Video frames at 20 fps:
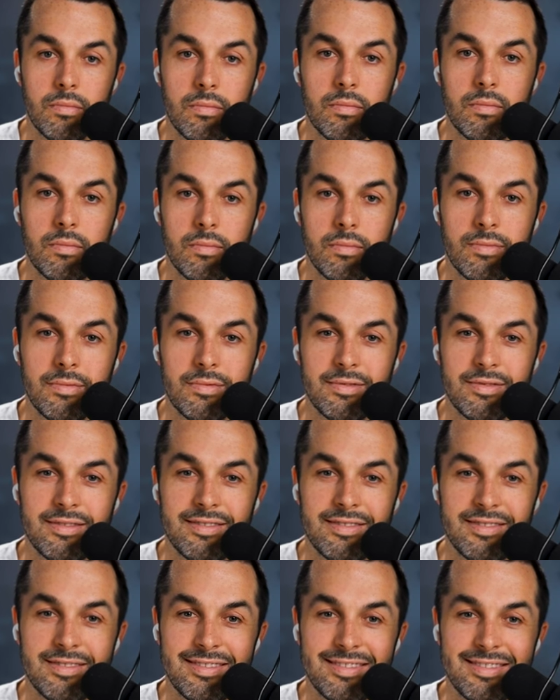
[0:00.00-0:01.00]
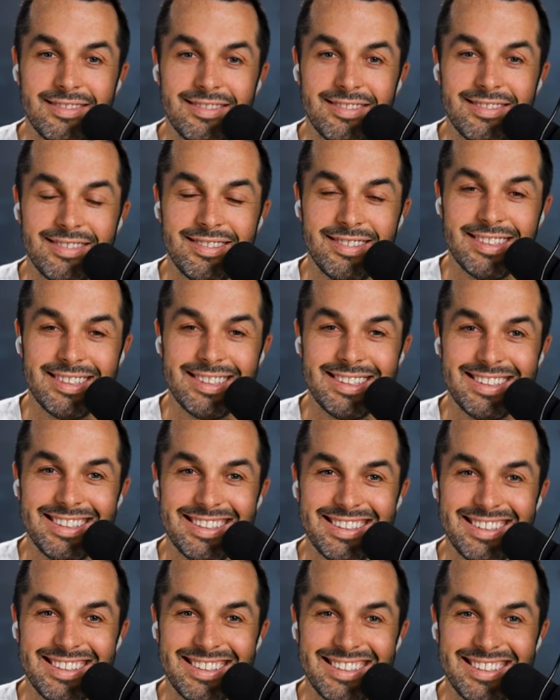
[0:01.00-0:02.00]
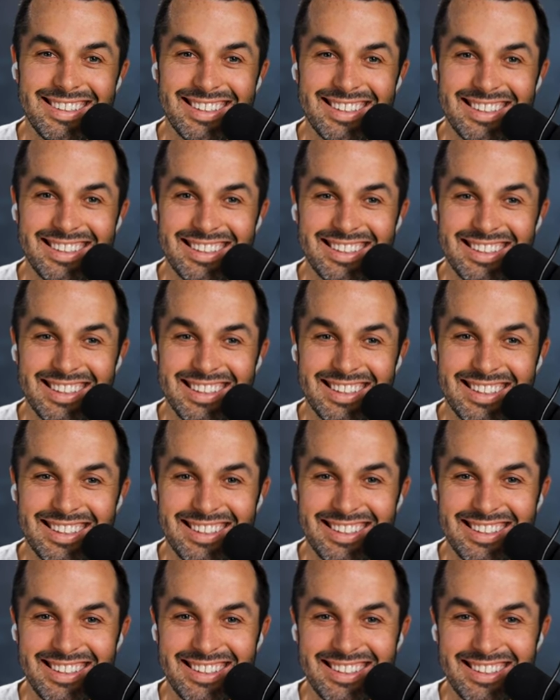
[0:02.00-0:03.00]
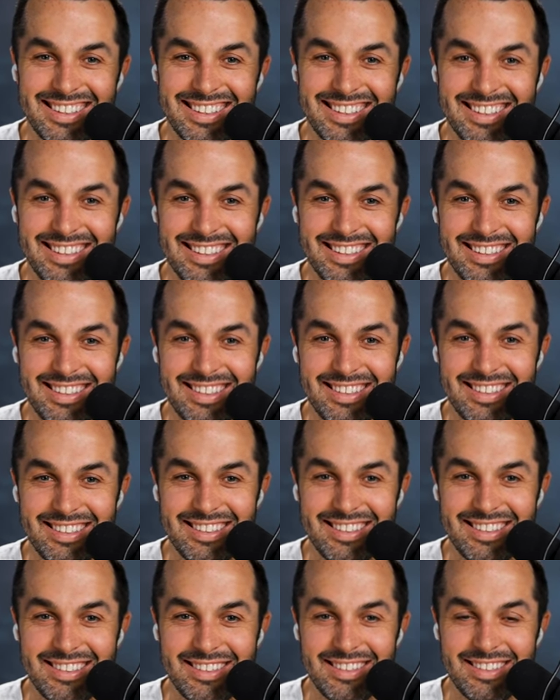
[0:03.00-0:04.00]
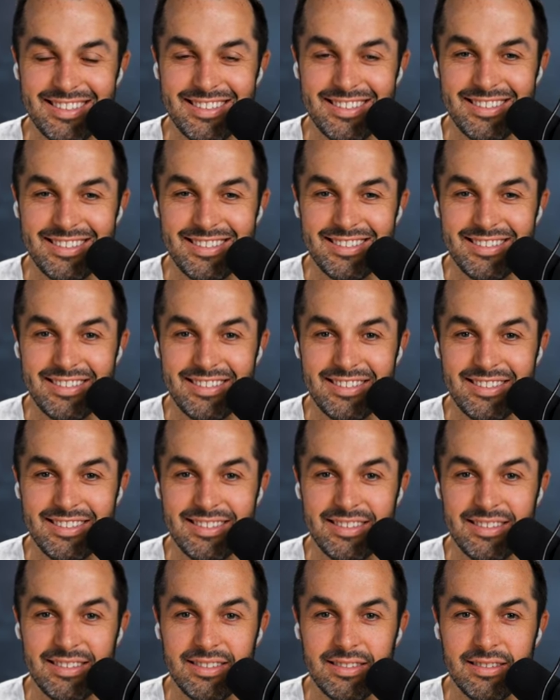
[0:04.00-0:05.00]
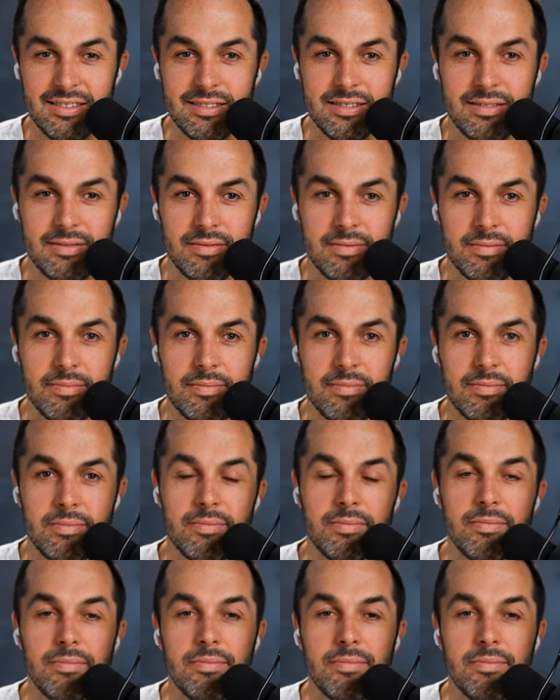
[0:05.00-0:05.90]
(silent)